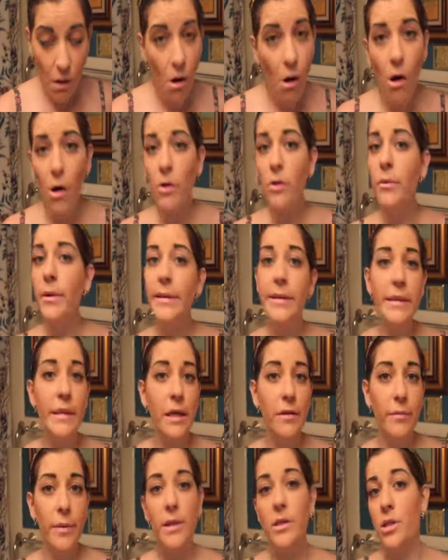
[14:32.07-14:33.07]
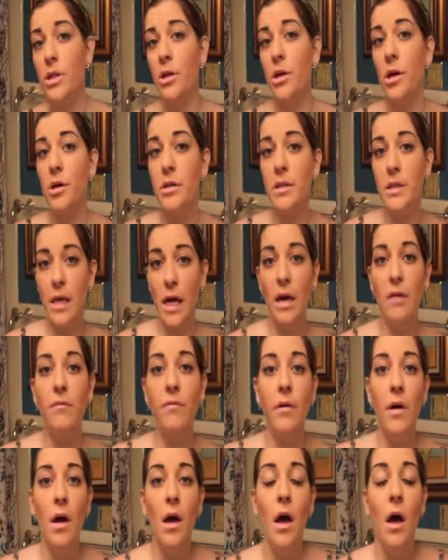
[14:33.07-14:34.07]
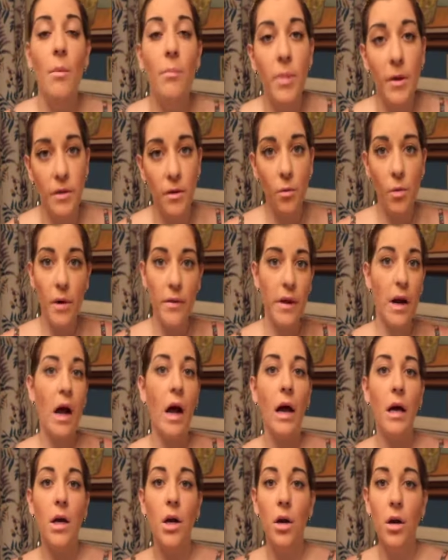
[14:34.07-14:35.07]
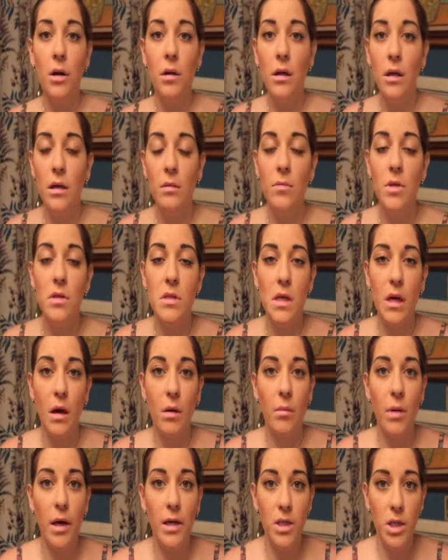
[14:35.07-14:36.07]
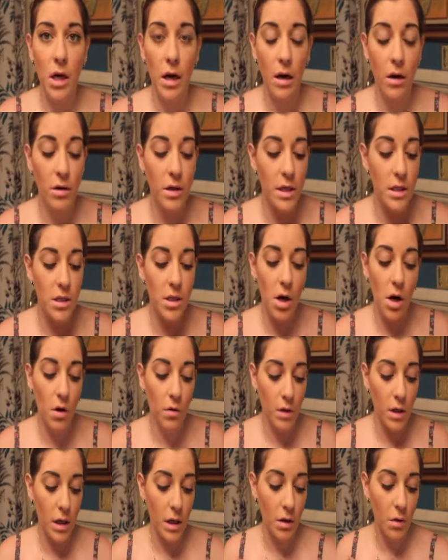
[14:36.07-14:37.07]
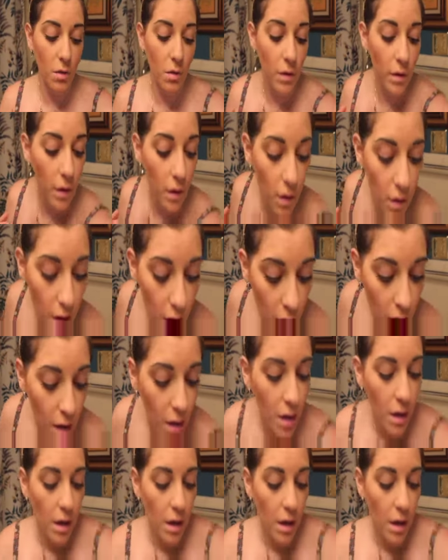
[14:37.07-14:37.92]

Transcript: All the ones that I've mentioned are safe, but the one that I currently am using on my child is coconut oil.